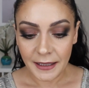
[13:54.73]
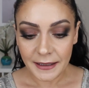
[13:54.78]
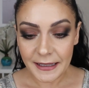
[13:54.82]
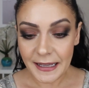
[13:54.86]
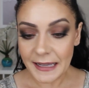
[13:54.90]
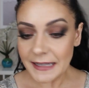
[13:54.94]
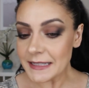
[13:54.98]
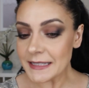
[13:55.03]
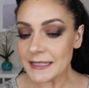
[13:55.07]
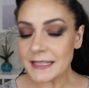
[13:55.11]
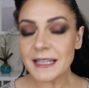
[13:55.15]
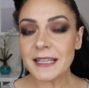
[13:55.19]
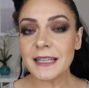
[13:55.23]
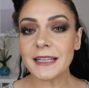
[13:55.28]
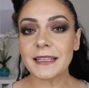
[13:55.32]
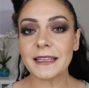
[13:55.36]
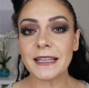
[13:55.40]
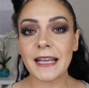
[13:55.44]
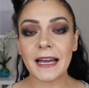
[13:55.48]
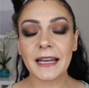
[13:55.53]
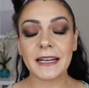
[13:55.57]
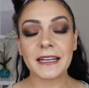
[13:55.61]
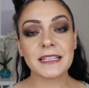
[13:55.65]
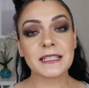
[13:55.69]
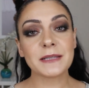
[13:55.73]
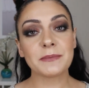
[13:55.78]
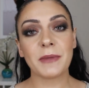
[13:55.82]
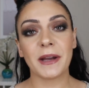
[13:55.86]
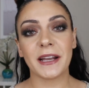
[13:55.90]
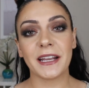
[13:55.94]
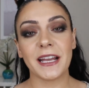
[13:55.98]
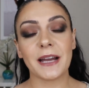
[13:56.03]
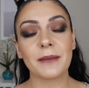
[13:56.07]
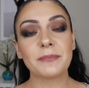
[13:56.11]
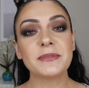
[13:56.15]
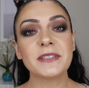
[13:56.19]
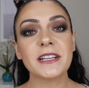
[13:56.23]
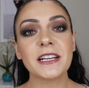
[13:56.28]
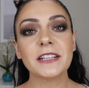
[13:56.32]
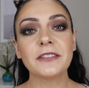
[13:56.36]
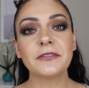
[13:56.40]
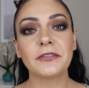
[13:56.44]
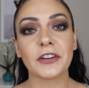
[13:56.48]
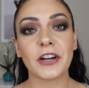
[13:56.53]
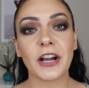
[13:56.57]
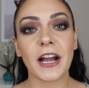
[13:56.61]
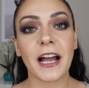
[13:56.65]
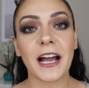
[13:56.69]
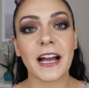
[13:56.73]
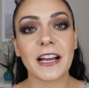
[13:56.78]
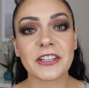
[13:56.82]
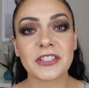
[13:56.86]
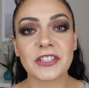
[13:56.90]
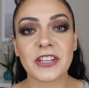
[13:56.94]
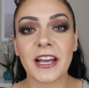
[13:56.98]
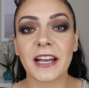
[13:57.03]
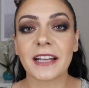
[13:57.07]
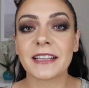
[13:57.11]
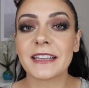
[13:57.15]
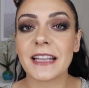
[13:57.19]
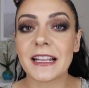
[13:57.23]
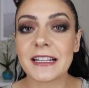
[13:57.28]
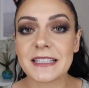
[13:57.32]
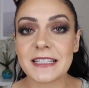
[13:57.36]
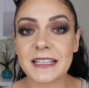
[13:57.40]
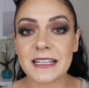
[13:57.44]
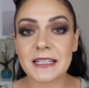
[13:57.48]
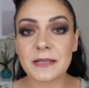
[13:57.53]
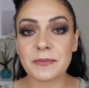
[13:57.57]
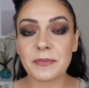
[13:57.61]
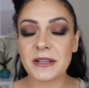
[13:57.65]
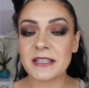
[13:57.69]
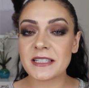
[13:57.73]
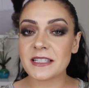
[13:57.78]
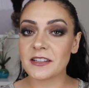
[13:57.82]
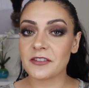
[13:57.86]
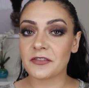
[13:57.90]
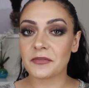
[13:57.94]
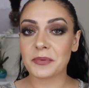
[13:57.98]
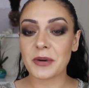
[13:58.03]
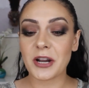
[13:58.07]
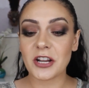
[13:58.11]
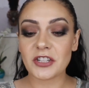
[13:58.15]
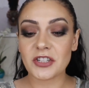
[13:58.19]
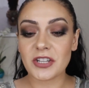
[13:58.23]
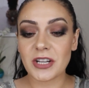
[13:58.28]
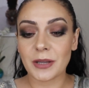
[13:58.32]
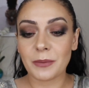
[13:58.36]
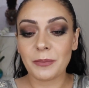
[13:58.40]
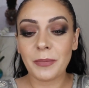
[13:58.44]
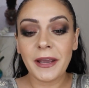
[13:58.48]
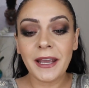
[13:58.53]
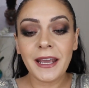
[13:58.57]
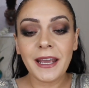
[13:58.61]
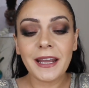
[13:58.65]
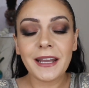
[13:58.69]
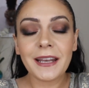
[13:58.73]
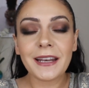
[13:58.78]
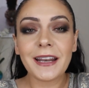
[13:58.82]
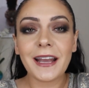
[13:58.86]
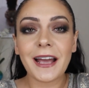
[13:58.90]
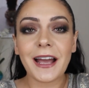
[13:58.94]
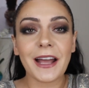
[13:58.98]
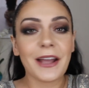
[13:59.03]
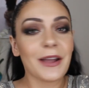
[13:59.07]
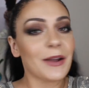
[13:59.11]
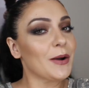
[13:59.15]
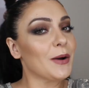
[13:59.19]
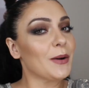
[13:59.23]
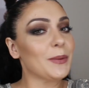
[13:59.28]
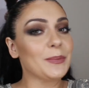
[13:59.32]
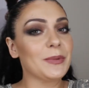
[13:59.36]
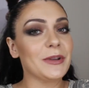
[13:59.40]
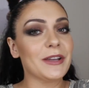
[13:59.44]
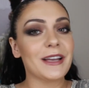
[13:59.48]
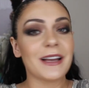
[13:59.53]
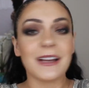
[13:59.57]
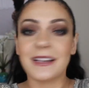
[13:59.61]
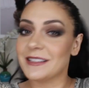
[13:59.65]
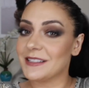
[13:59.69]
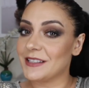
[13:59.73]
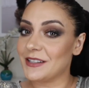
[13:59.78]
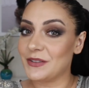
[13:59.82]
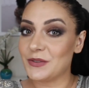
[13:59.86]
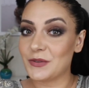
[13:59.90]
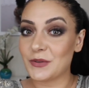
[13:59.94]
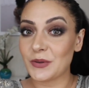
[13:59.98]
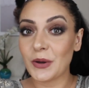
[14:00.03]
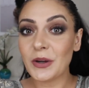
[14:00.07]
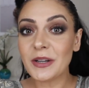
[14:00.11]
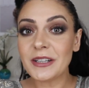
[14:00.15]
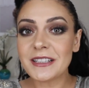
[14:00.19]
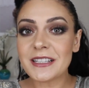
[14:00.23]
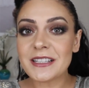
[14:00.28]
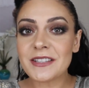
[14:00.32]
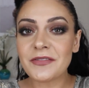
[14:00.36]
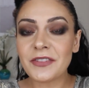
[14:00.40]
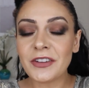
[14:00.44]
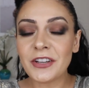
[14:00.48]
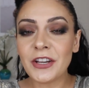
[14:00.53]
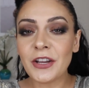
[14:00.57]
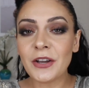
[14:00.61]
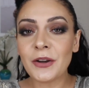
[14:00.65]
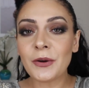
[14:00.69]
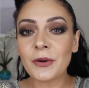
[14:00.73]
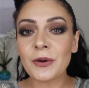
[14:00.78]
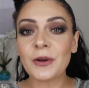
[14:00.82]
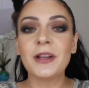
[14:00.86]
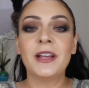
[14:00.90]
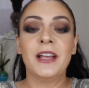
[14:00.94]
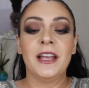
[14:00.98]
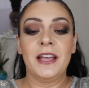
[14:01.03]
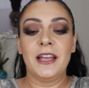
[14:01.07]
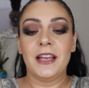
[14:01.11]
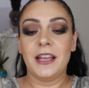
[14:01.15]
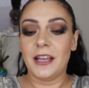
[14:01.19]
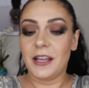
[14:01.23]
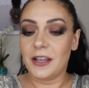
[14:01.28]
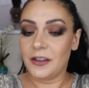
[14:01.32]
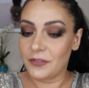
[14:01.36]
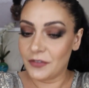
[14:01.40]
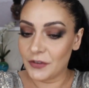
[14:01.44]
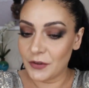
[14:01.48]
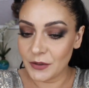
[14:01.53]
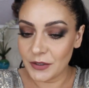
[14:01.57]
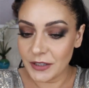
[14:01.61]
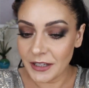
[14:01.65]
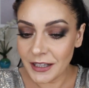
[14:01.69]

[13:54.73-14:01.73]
that's it that is my update for hashtag that's expensive project pan i hope you guys enjoyed this video if you